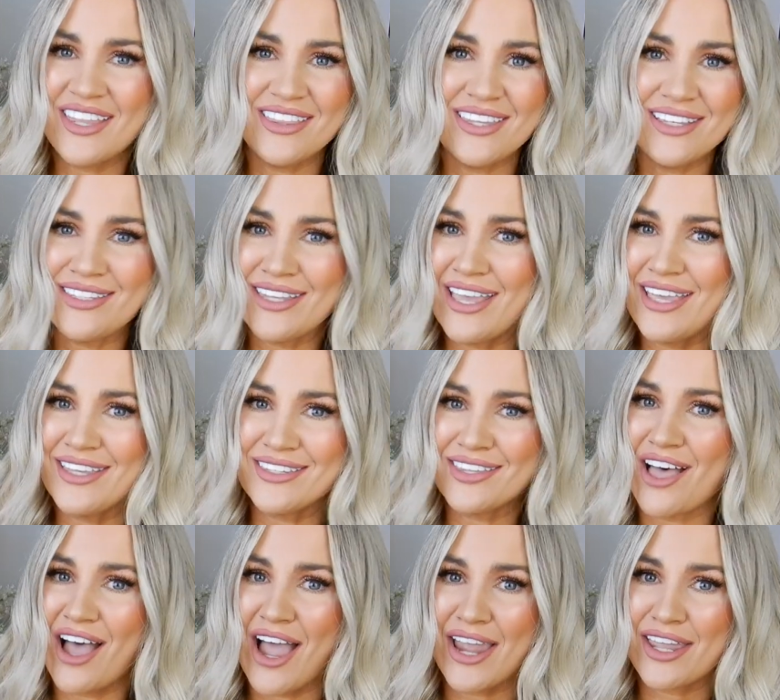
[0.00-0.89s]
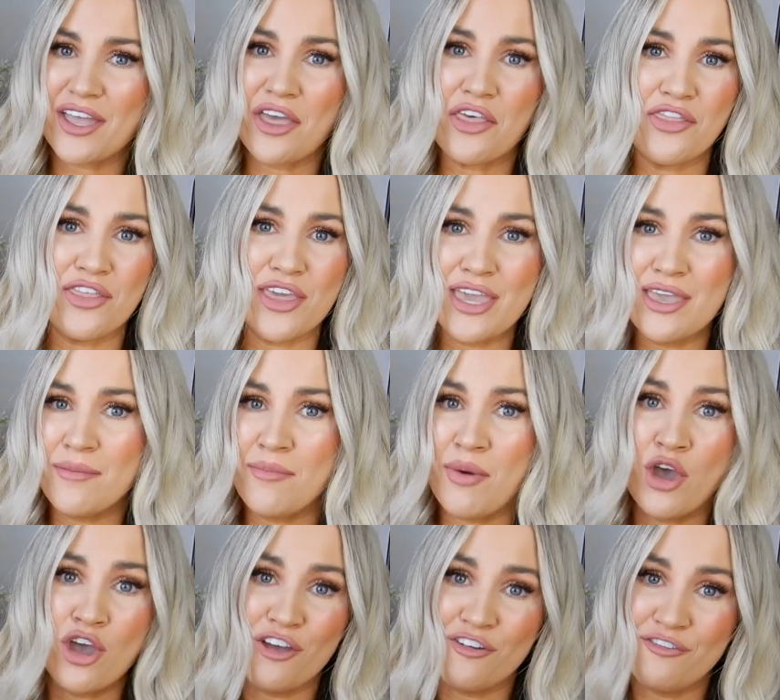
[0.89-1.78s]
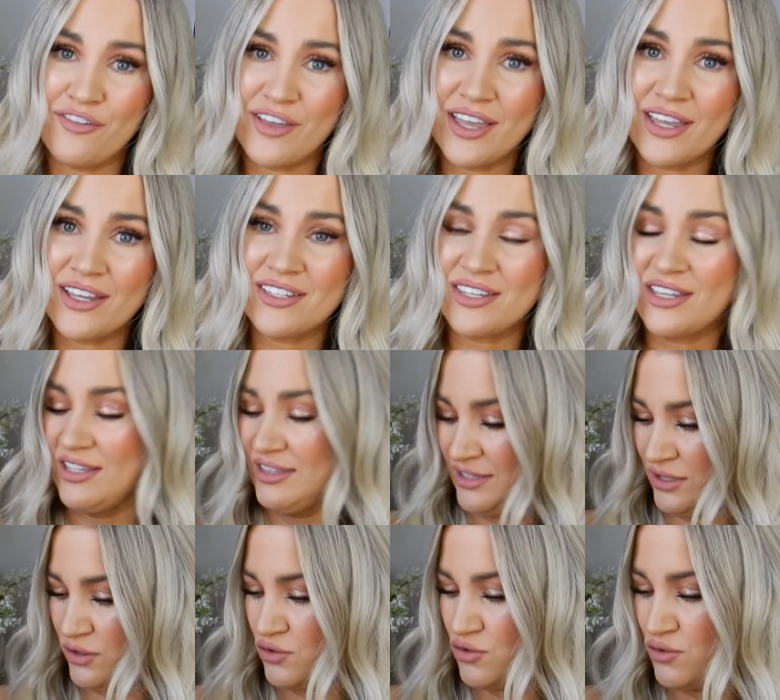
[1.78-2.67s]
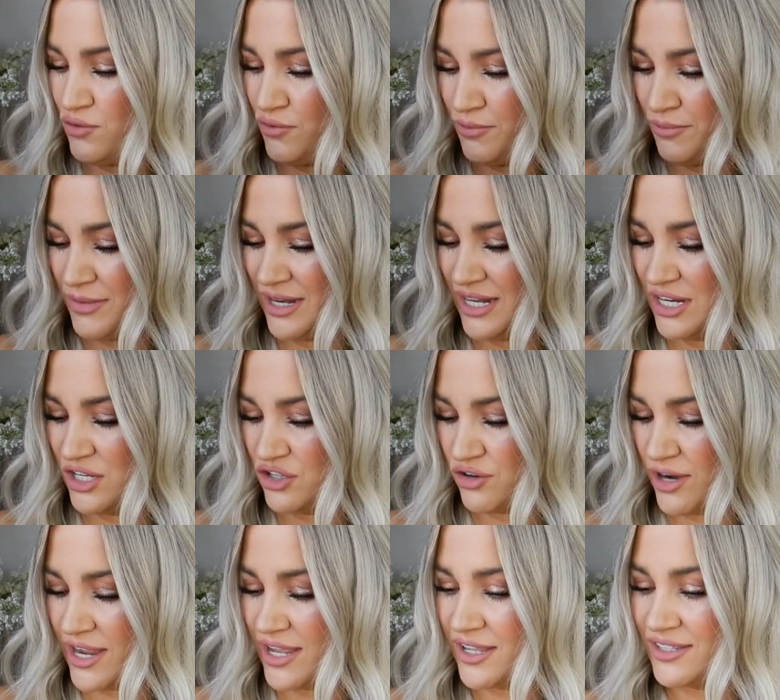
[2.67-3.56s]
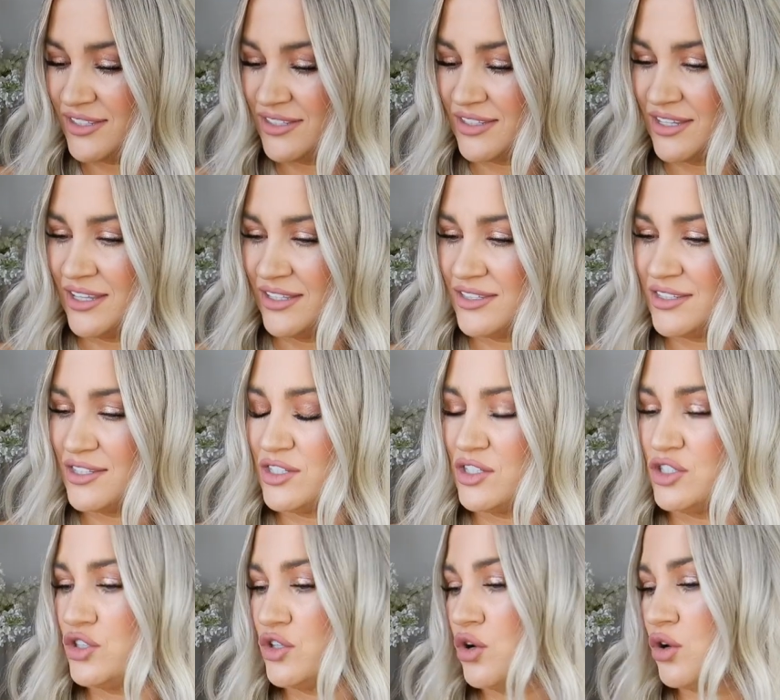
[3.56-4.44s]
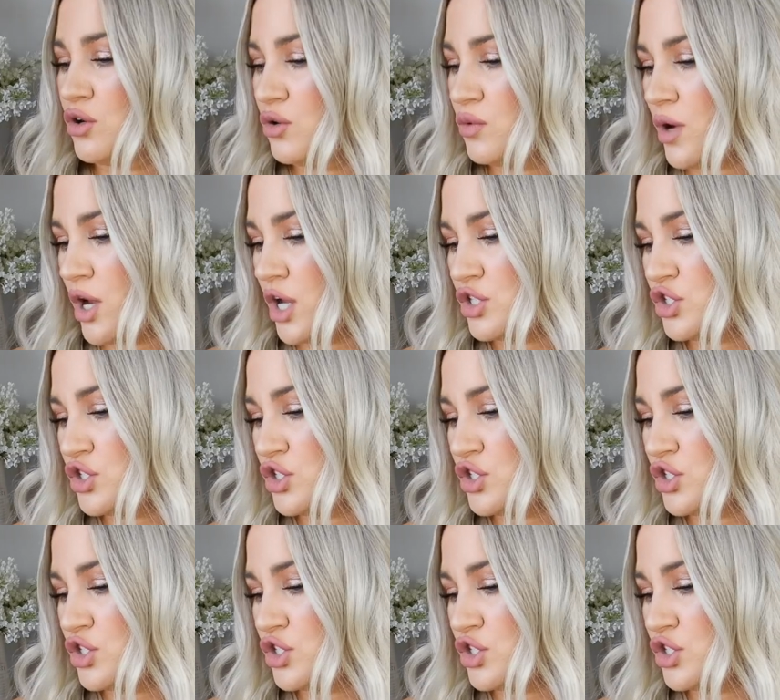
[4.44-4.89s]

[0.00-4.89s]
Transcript: this is like the perfect little mini dress. It's so